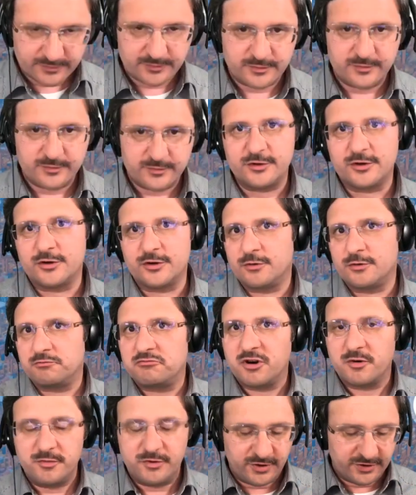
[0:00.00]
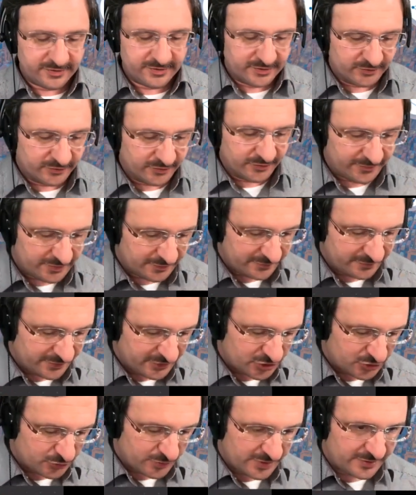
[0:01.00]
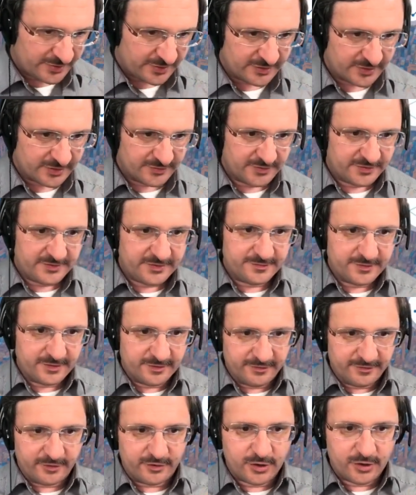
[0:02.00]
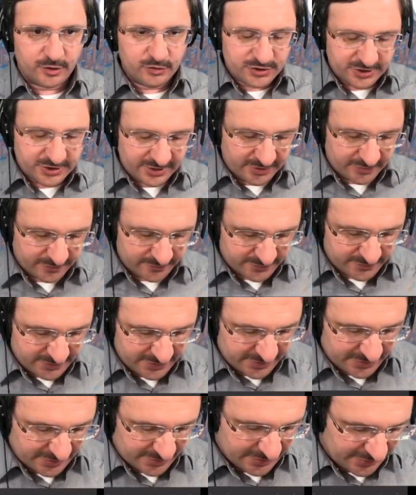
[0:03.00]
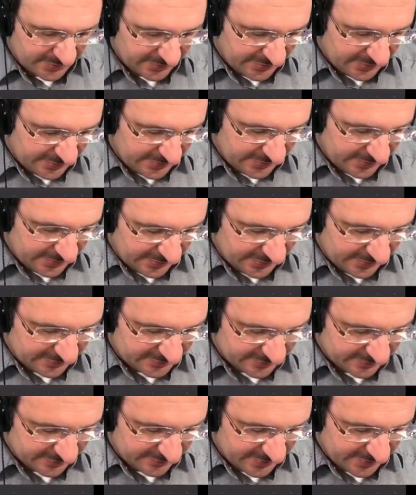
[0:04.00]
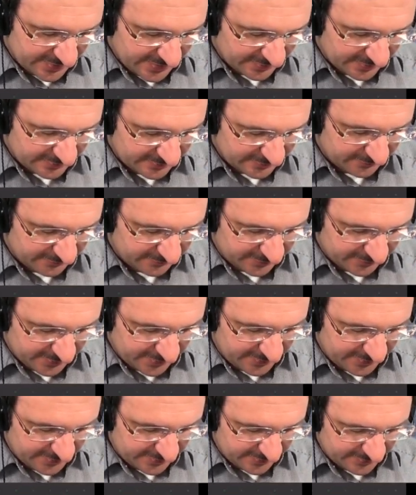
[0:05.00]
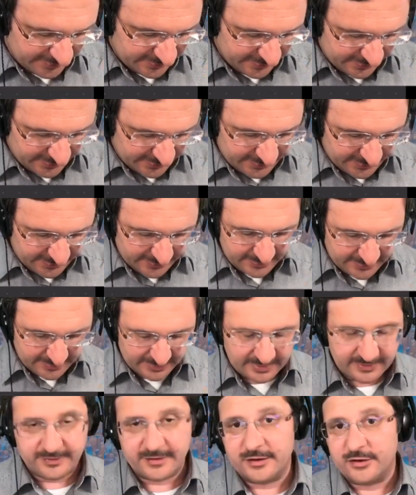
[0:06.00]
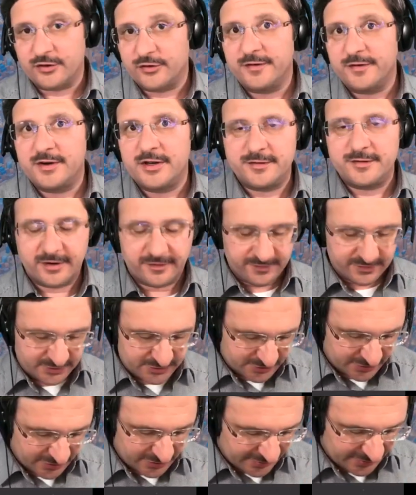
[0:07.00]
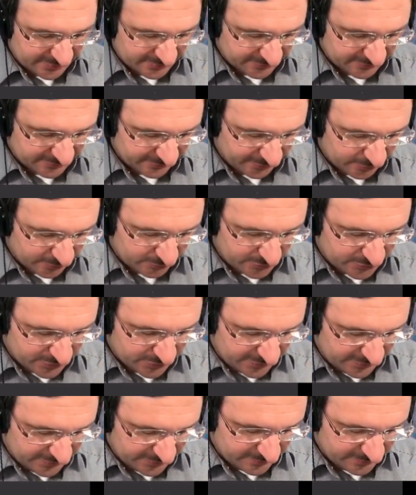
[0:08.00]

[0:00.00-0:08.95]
So computing the derivative of this one, the derivative of the cosine of t is the negative sine, and the derivative of the sine is the cosine.